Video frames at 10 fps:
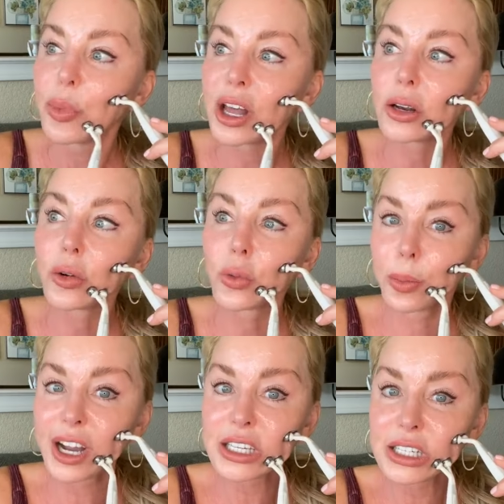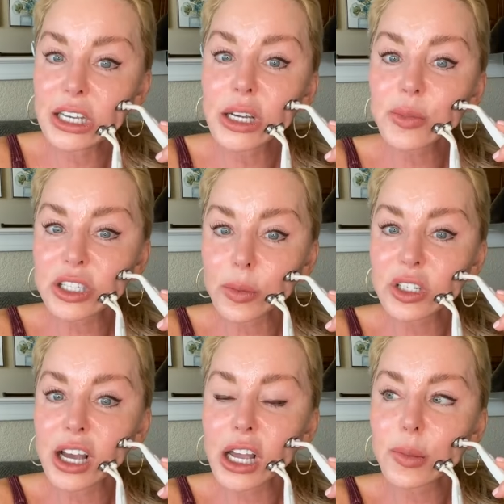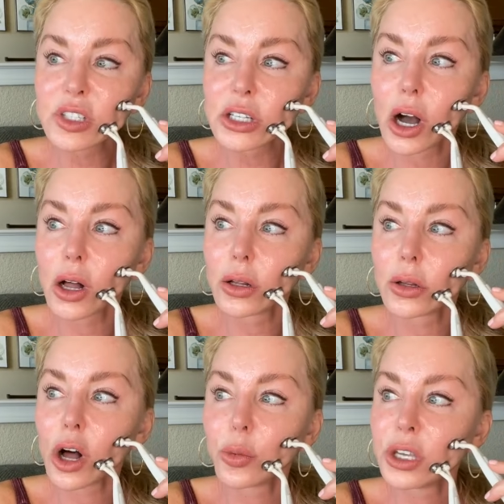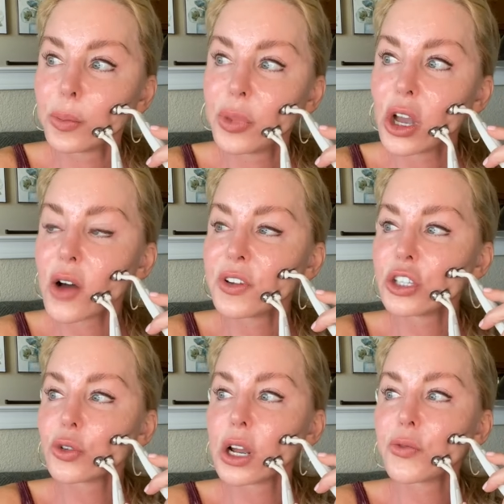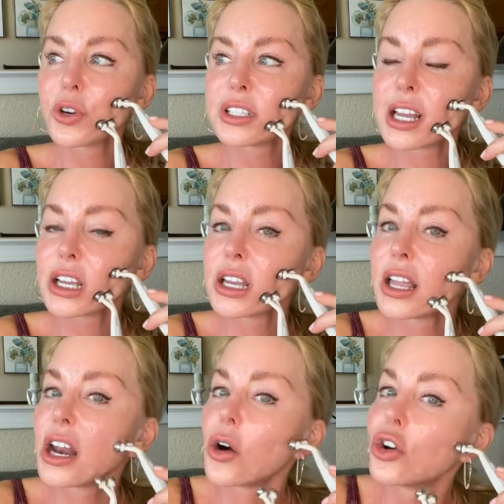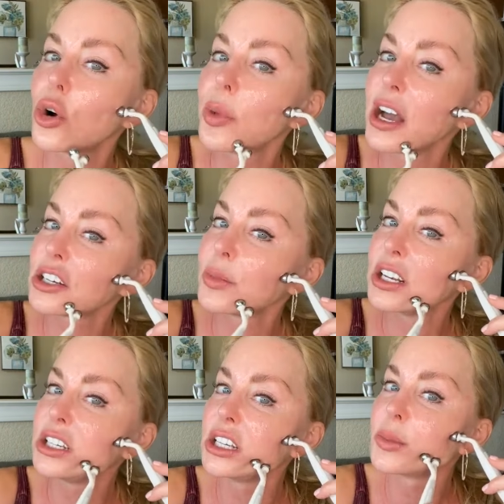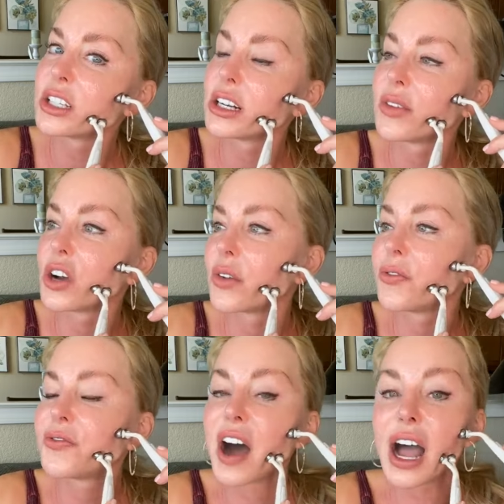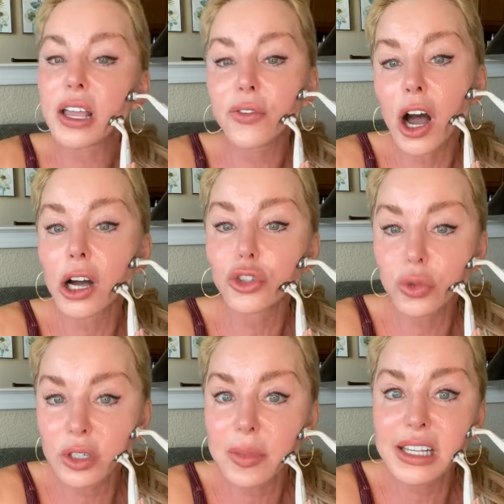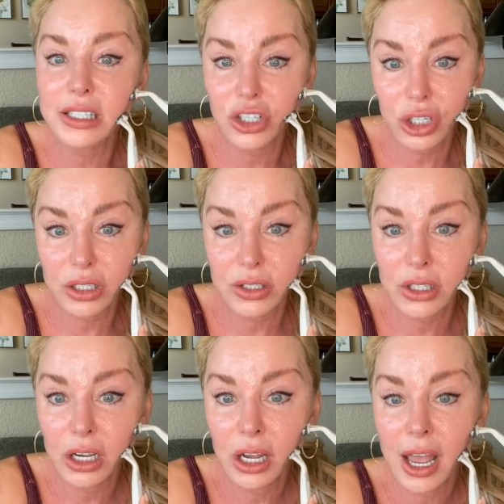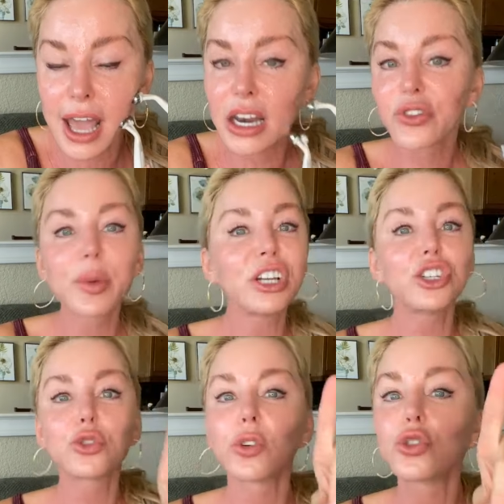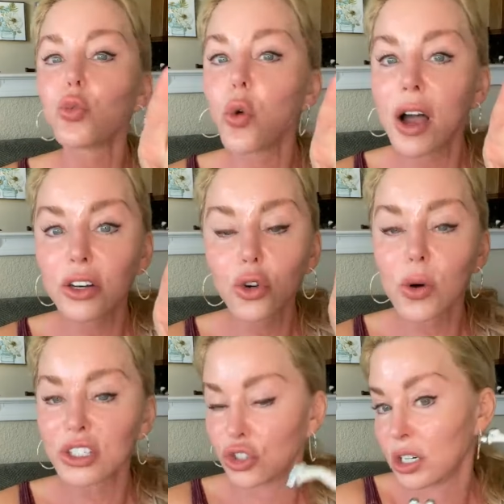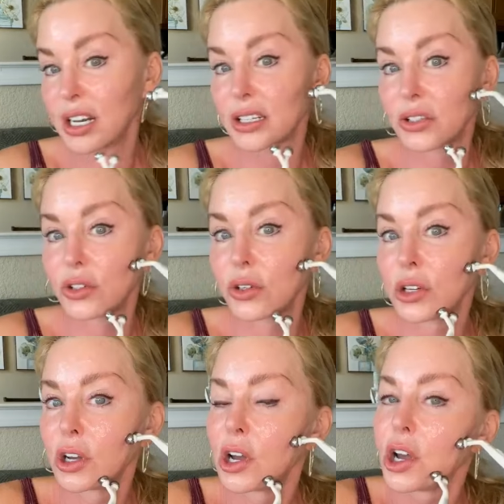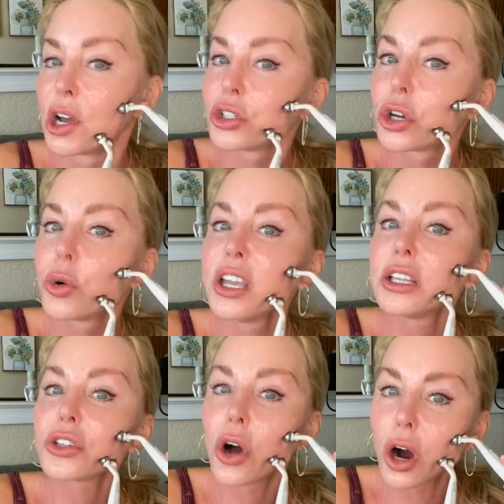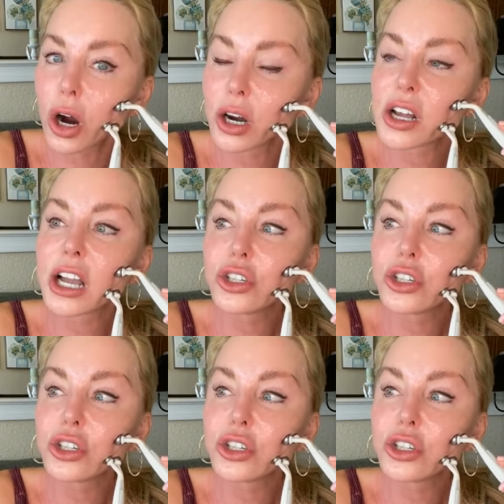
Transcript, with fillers: But my DMs sometimes, I'll, I'll be off Instagram for a second and I'll go back to my DMs and I've got 500 messages and everybody just wants one question answered. So it's hard.